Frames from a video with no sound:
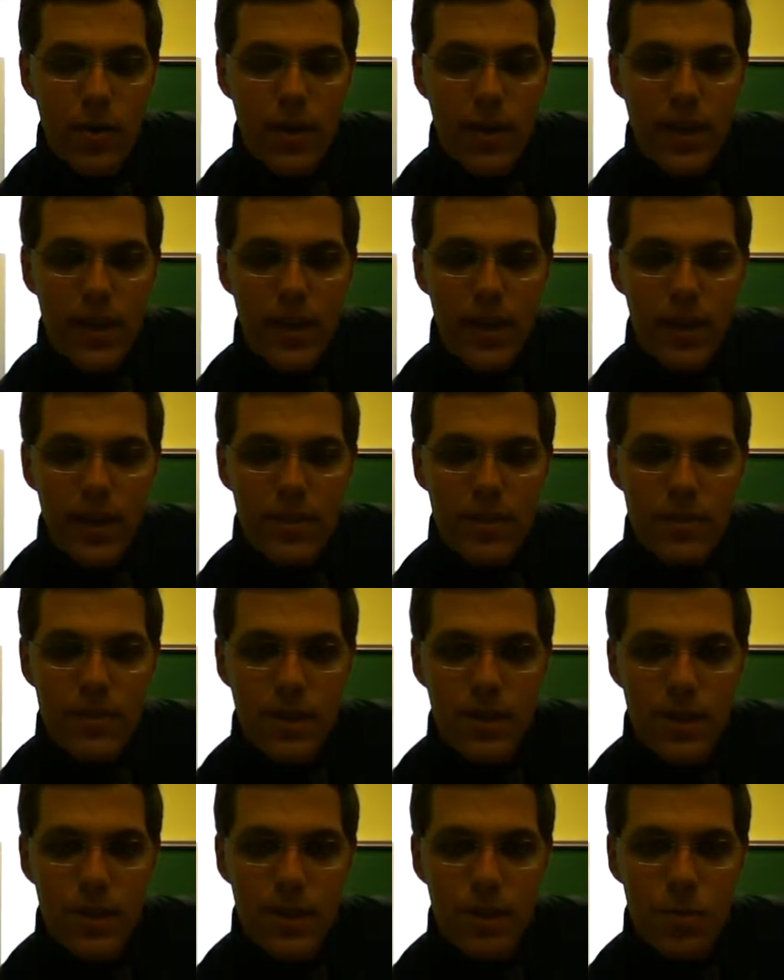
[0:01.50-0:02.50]
Okay, guys,
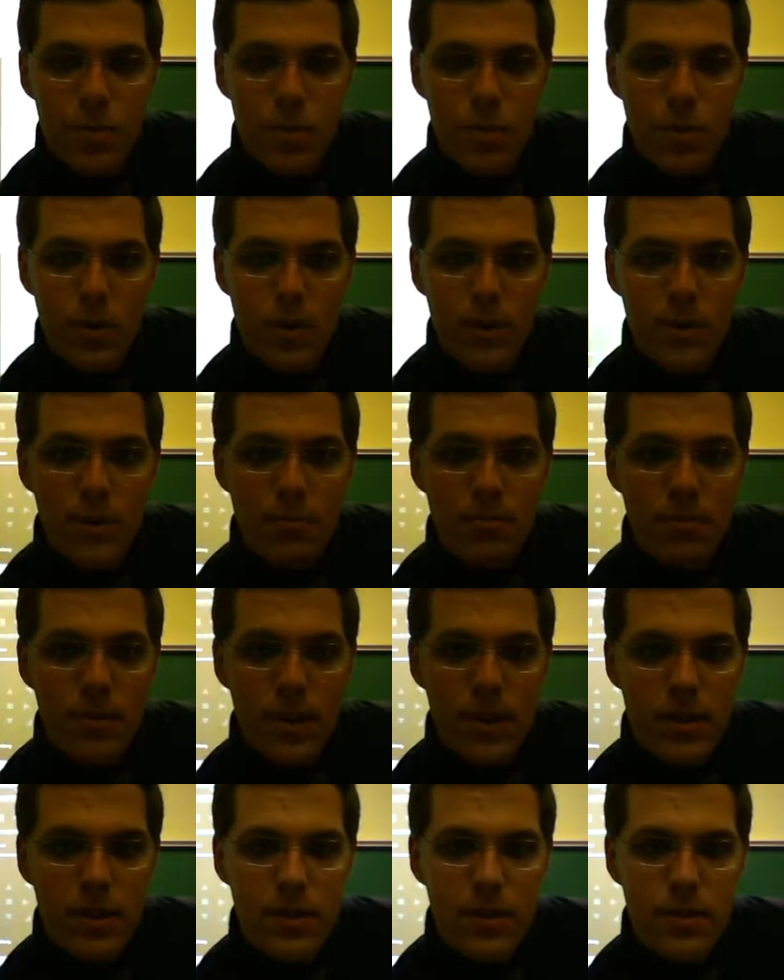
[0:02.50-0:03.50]

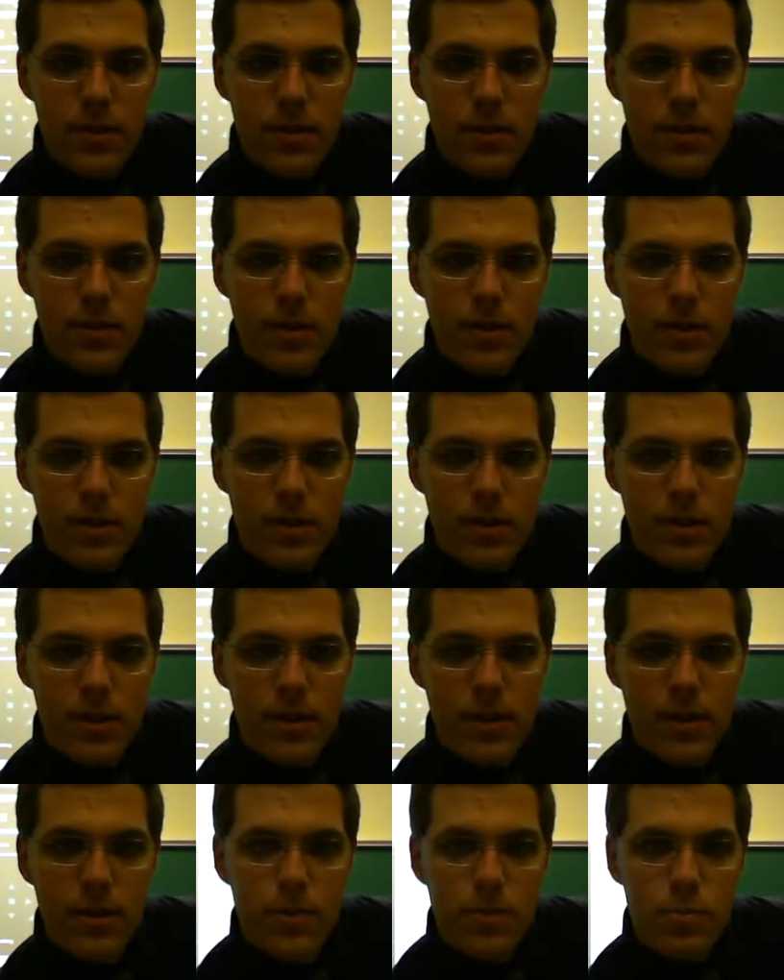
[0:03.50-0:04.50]
welcome.
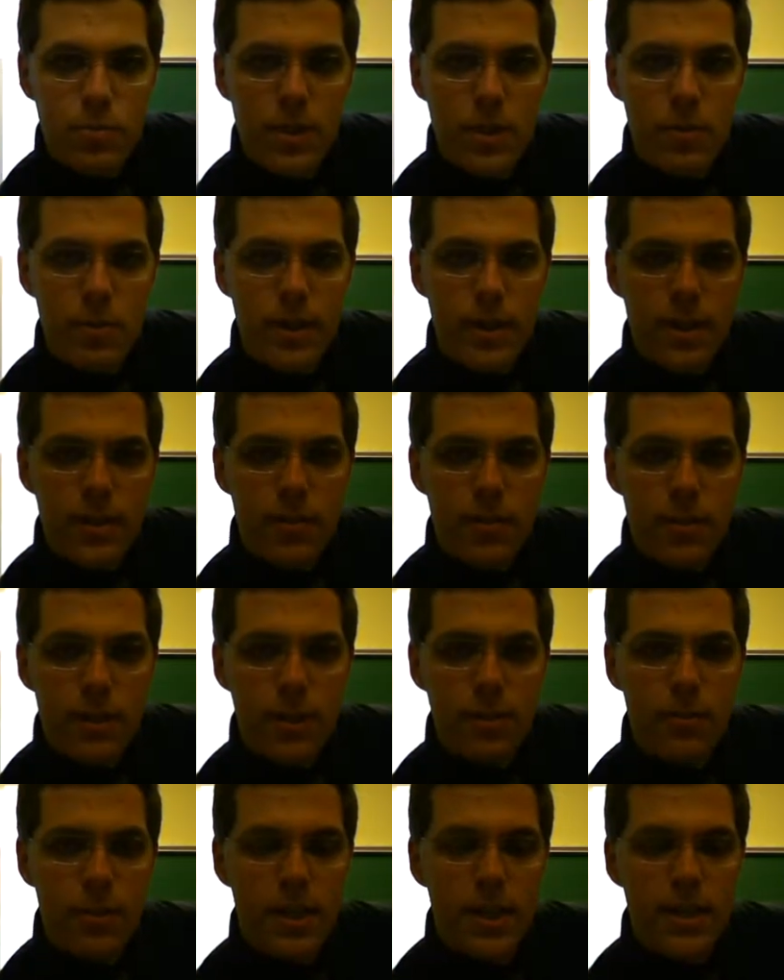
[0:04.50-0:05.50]
This week we are
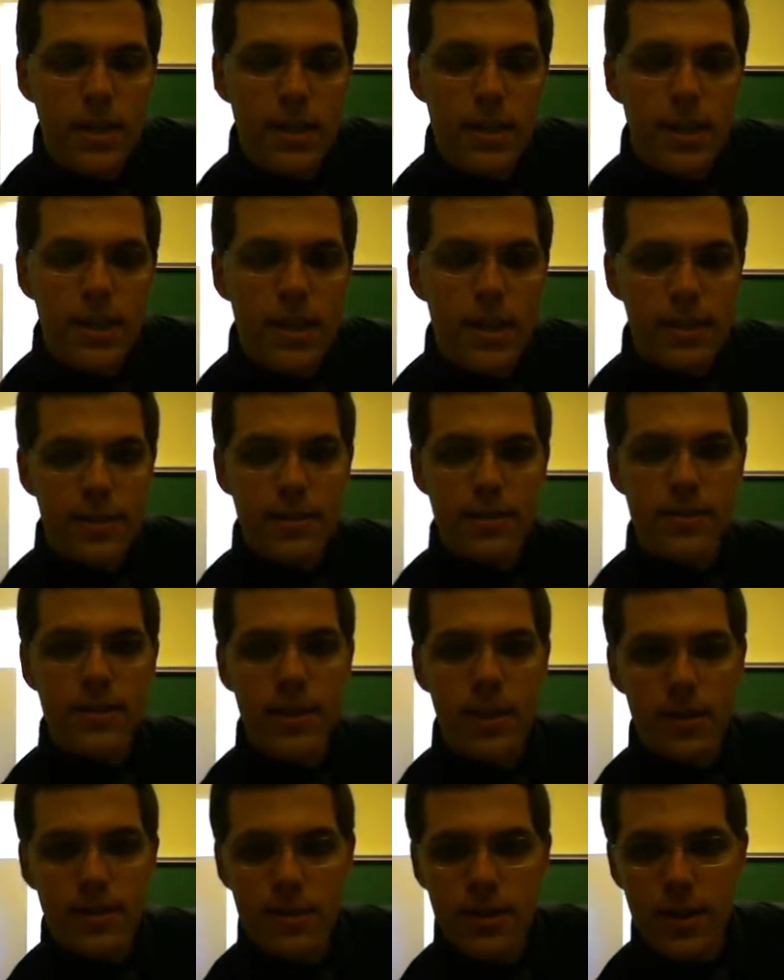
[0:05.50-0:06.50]
going to be
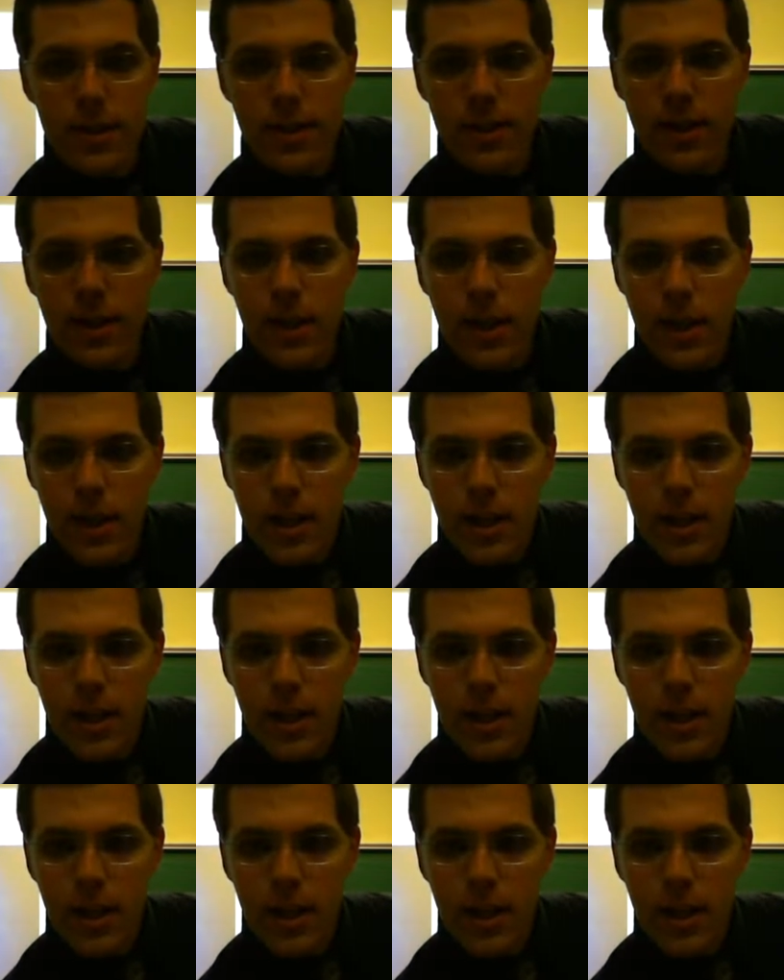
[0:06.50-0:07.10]
discussing